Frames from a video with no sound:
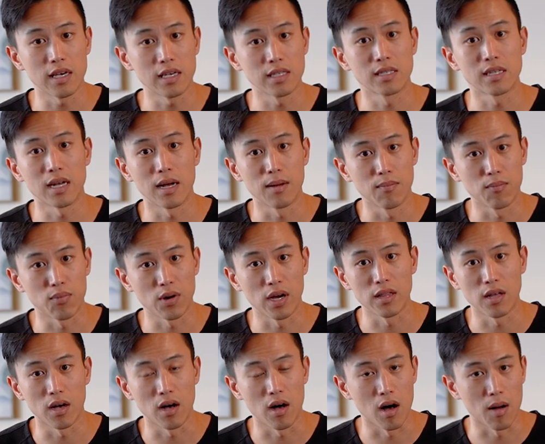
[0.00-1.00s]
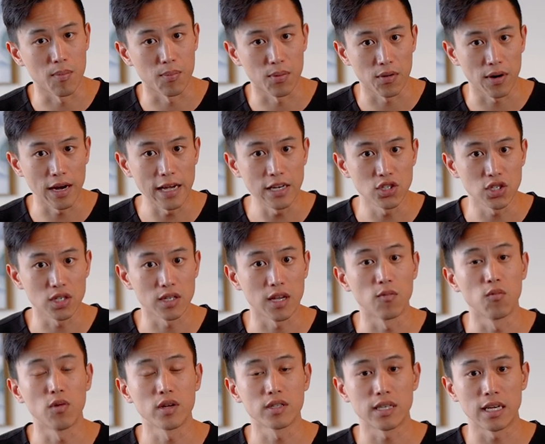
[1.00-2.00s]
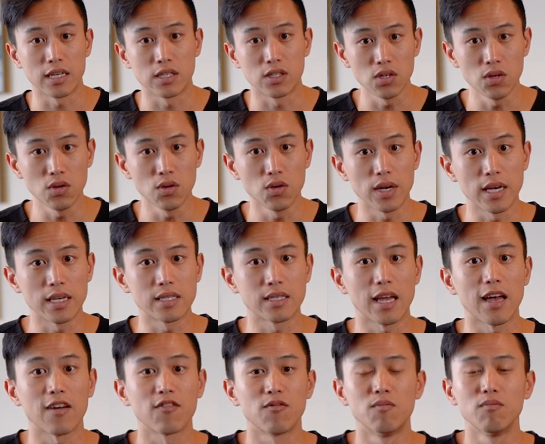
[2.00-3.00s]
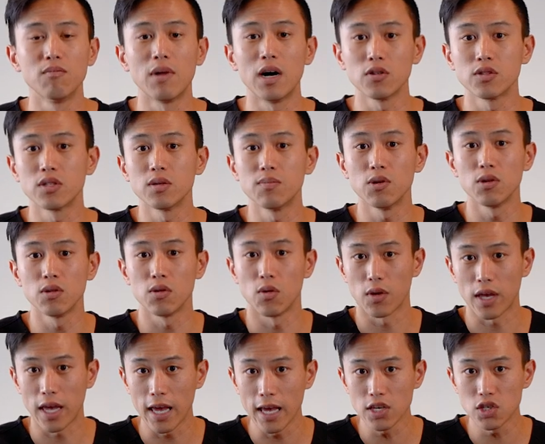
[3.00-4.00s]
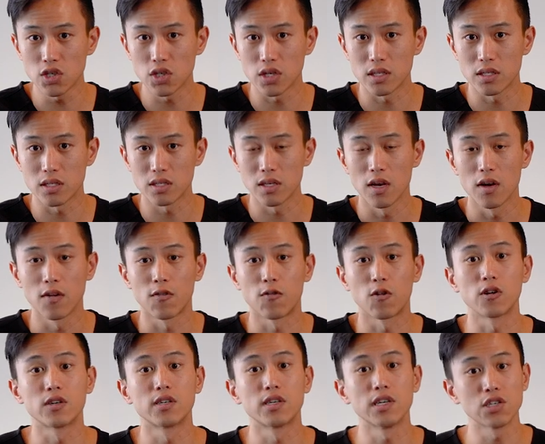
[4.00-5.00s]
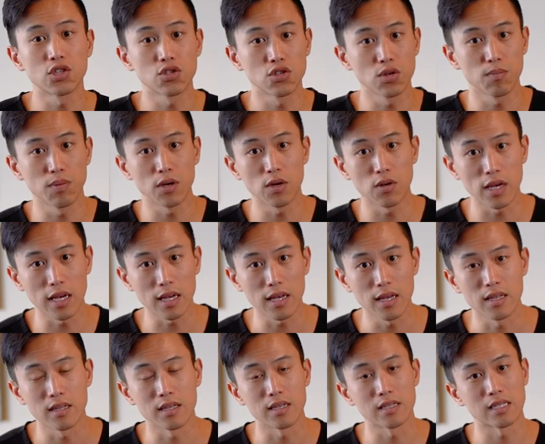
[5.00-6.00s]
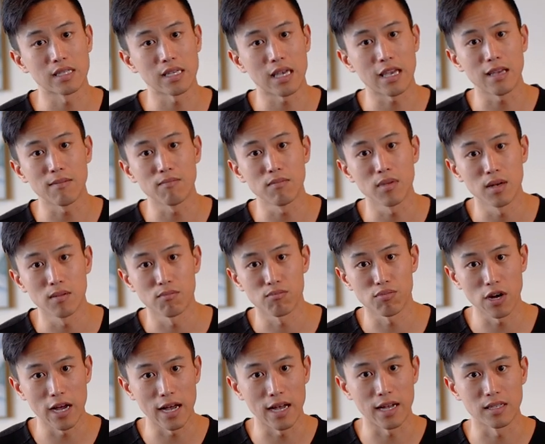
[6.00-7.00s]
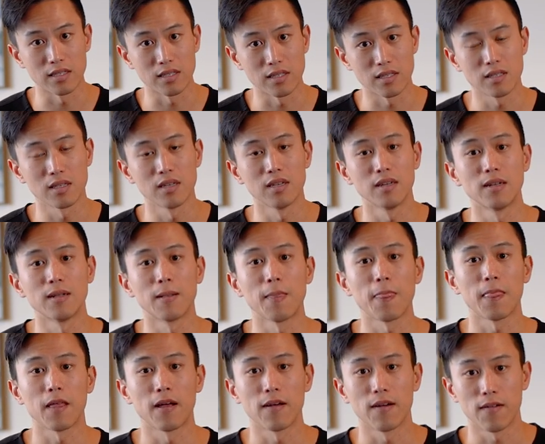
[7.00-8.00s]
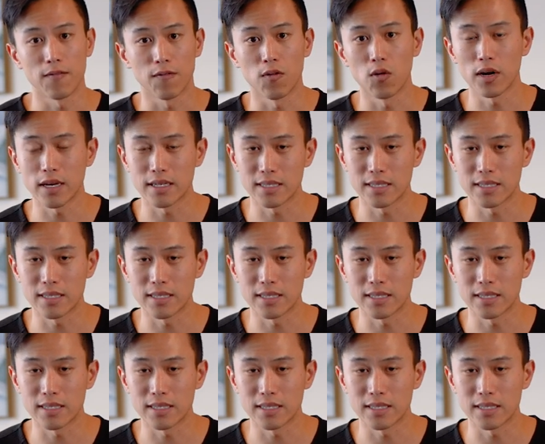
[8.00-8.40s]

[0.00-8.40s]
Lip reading: is the umbrella operation. And what they do is they have multiple locations for distributing the same brands. For